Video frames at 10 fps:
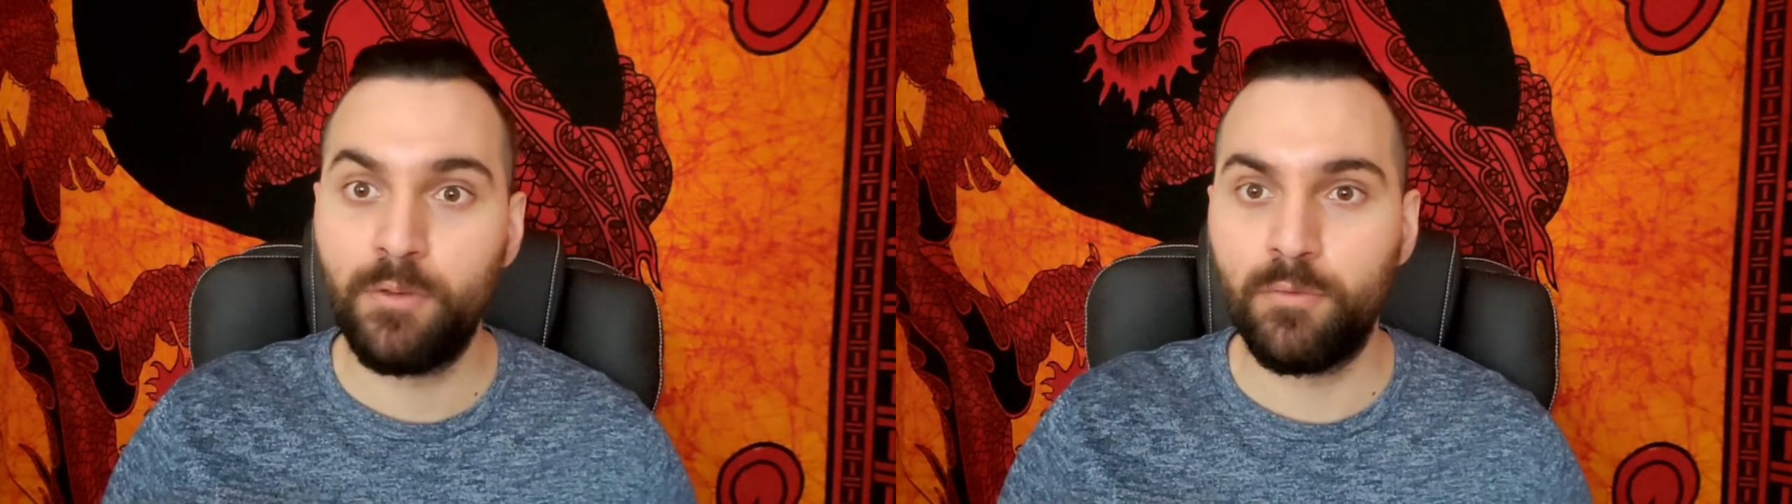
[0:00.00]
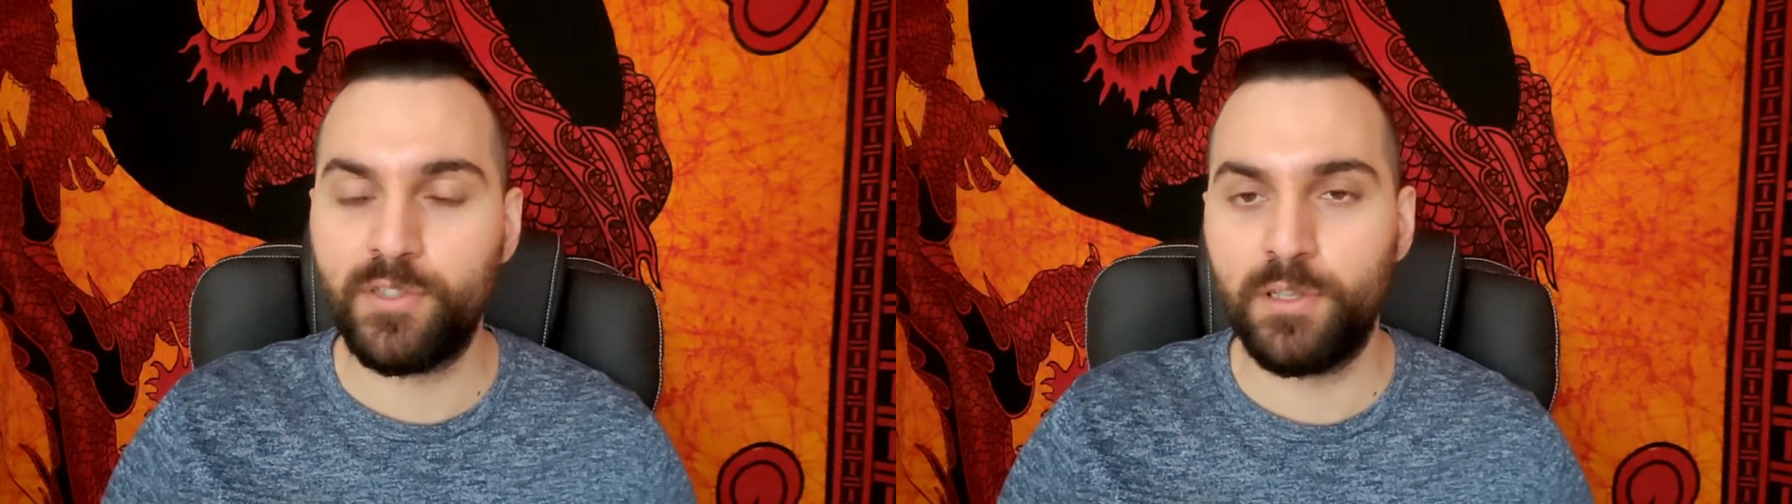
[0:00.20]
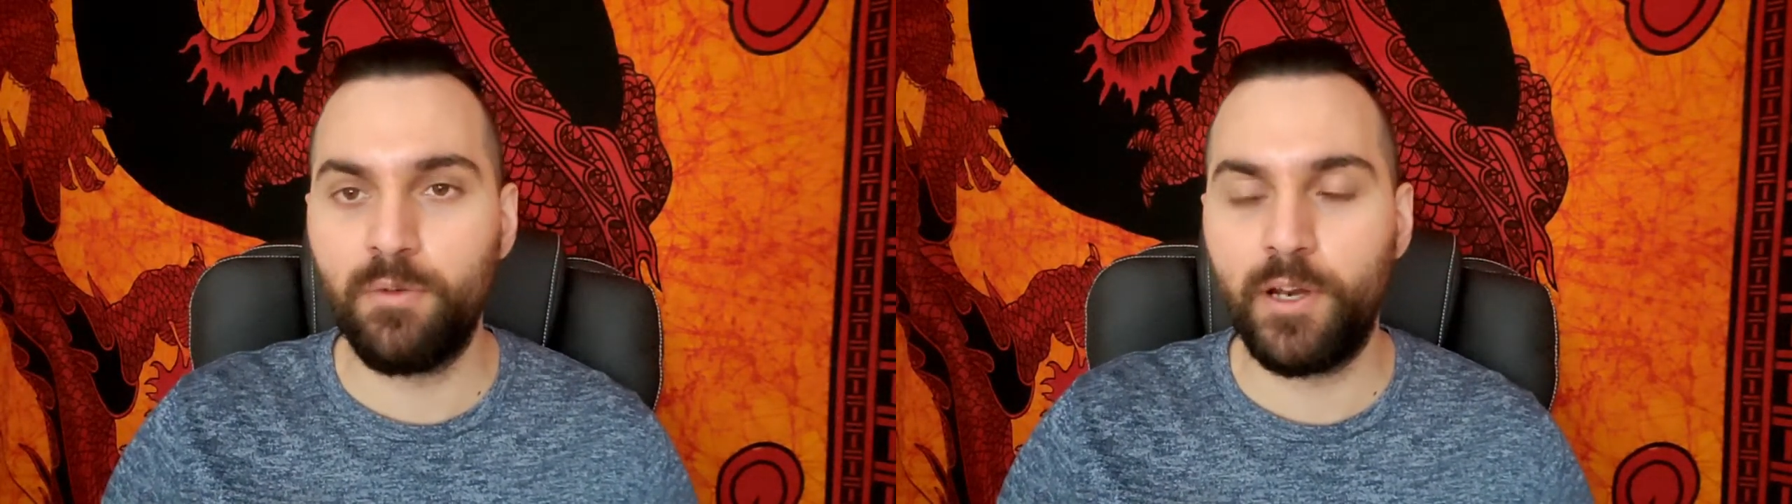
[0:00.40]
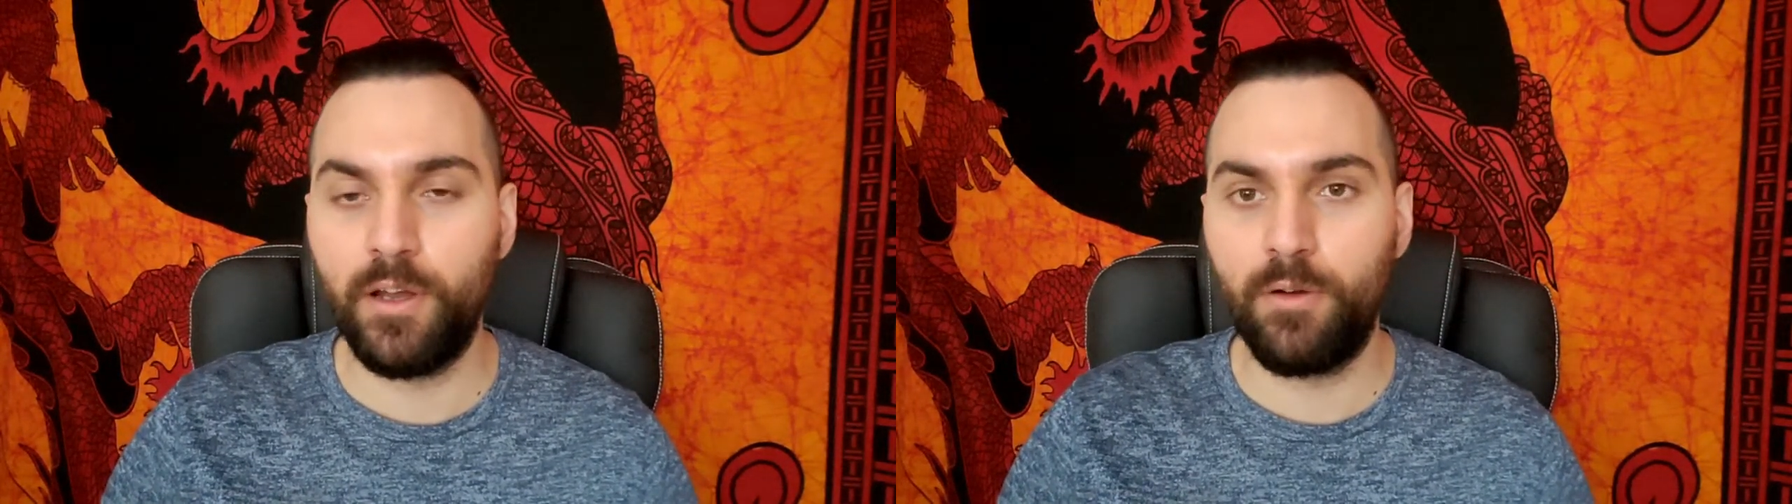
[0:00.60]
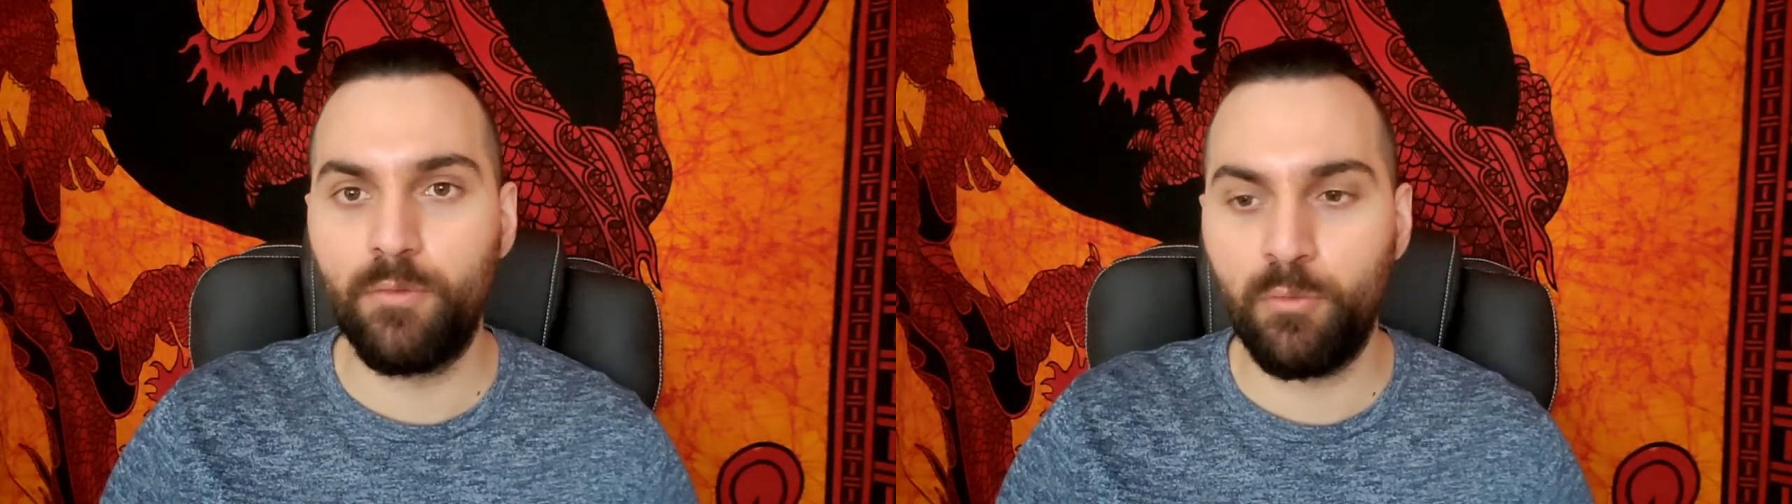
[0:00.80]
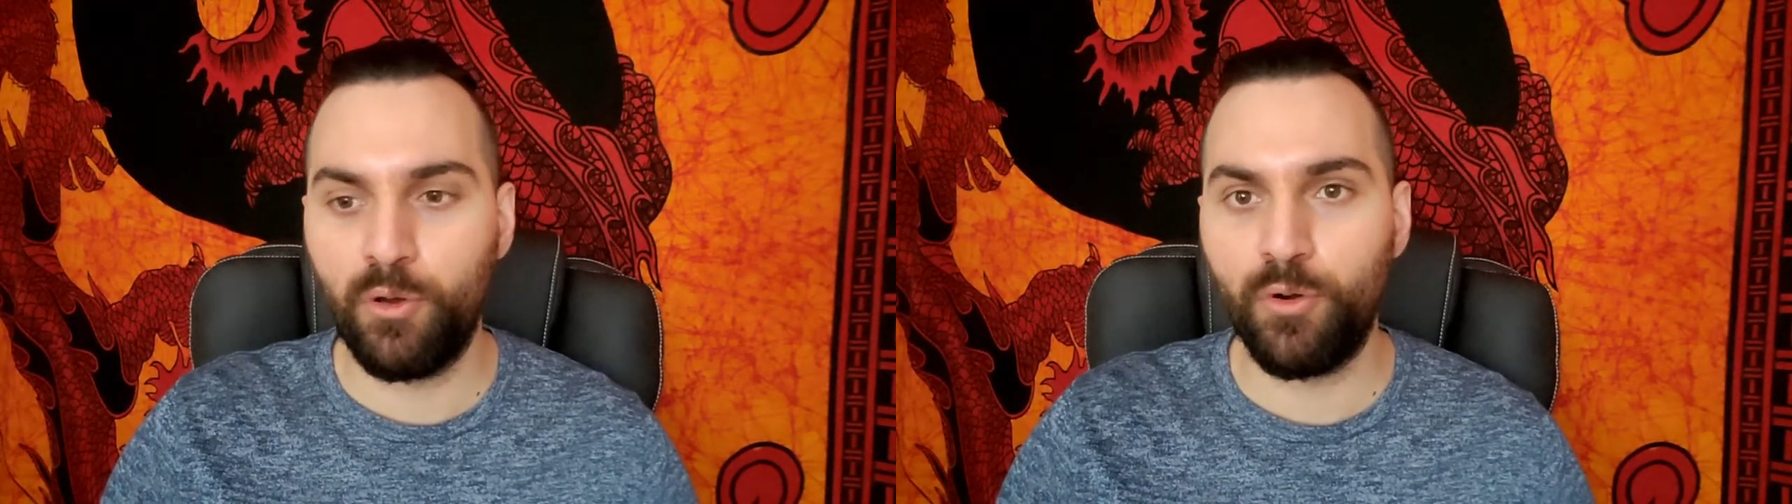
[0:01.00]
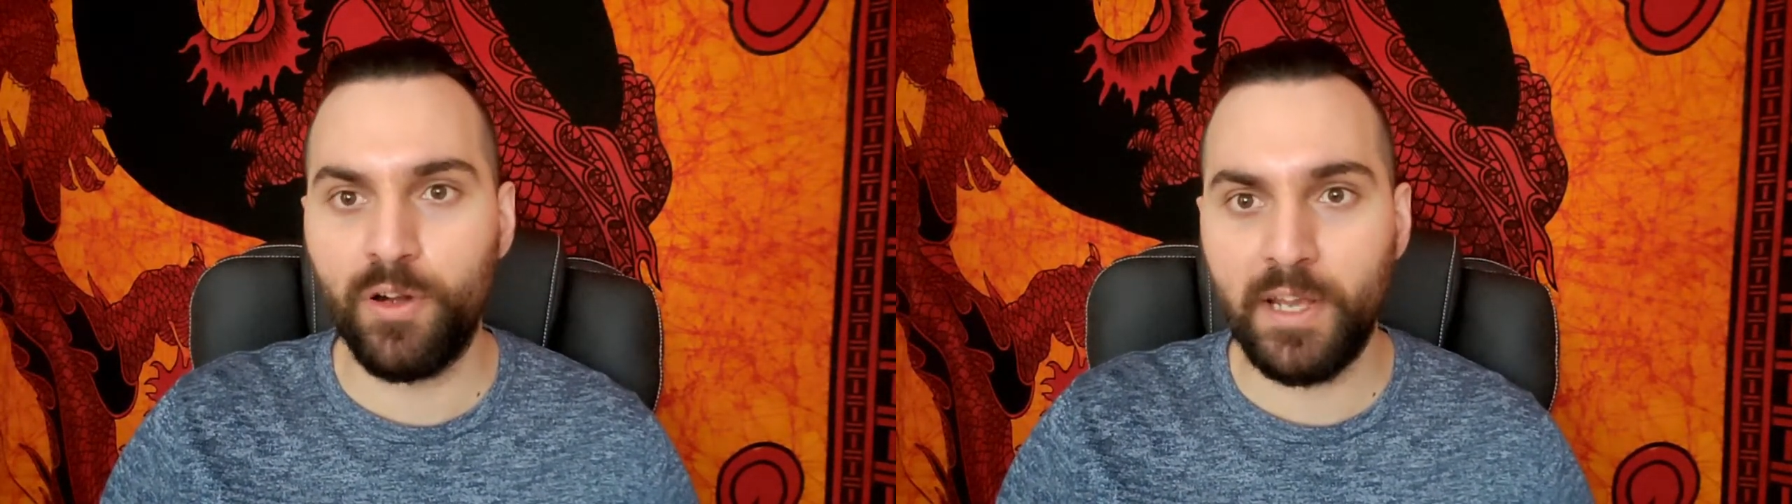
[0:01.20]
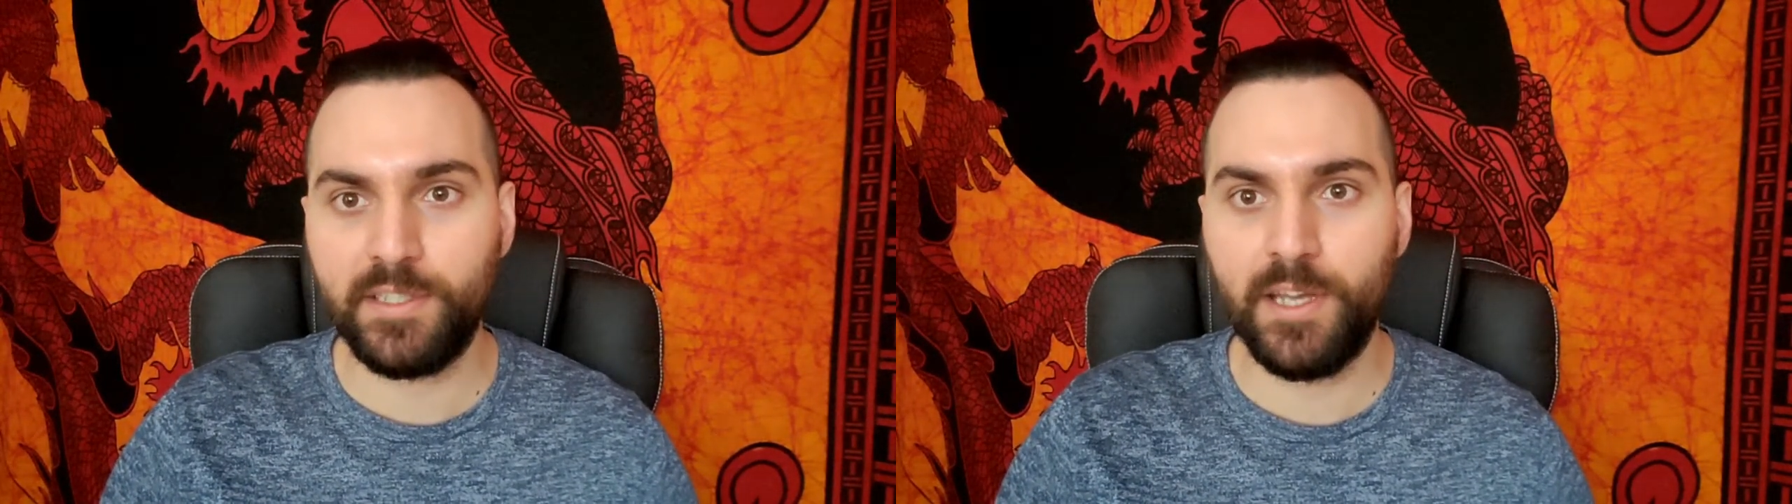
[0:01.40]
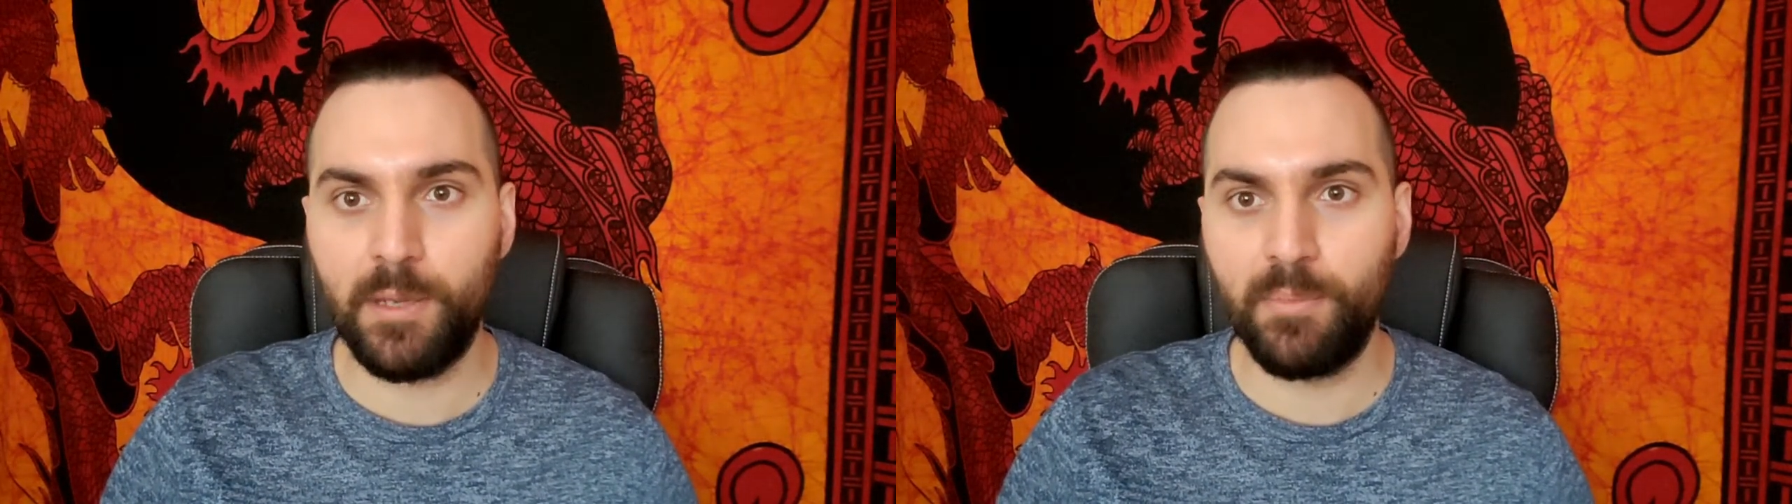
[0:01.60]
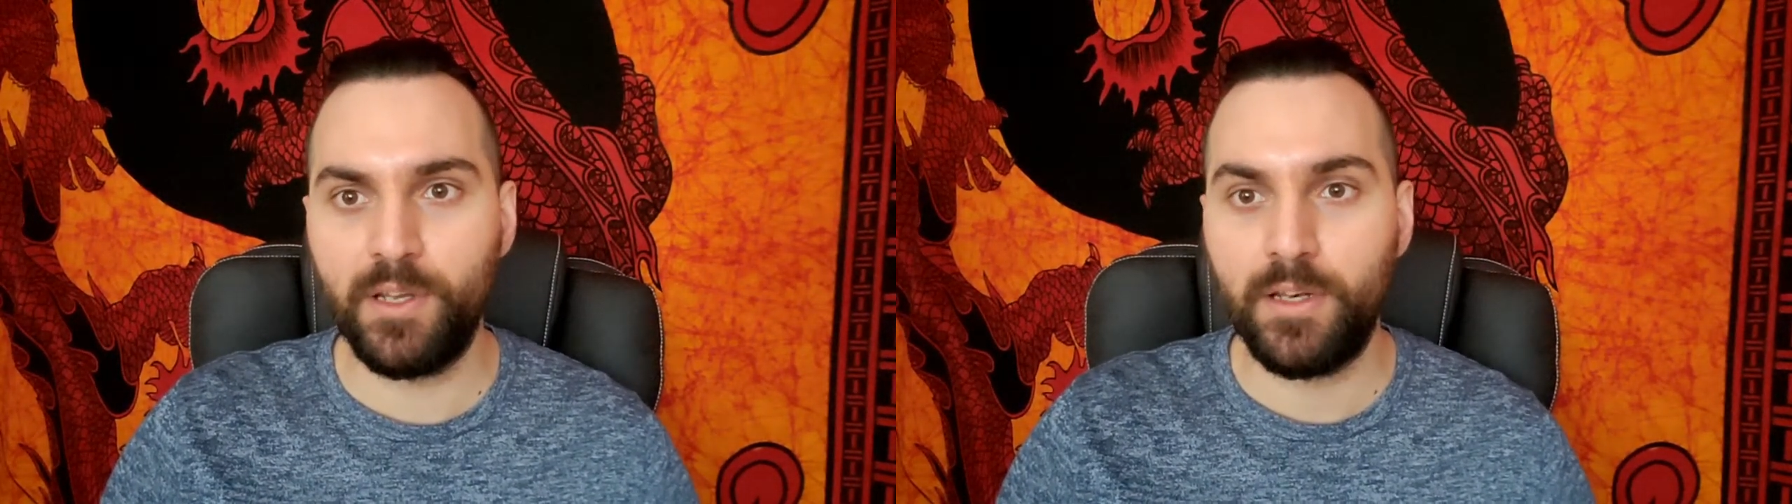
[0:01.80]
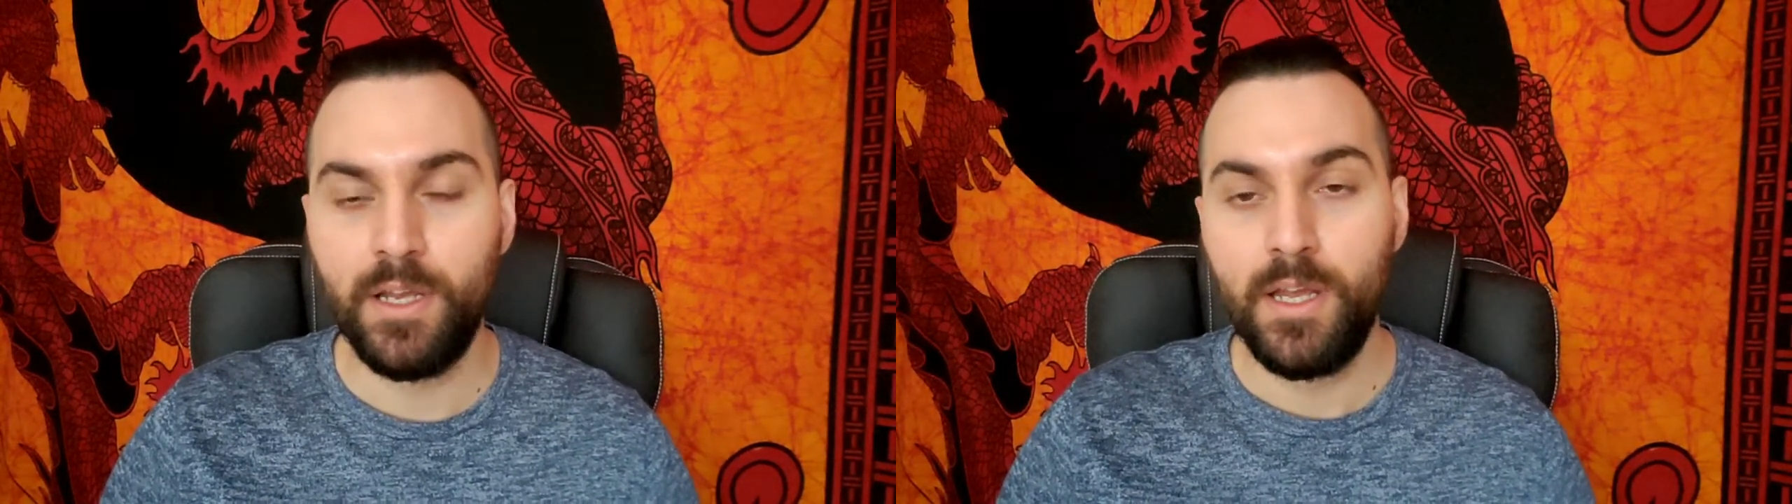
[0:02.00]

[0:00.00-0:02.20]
We'll see what we order next time. But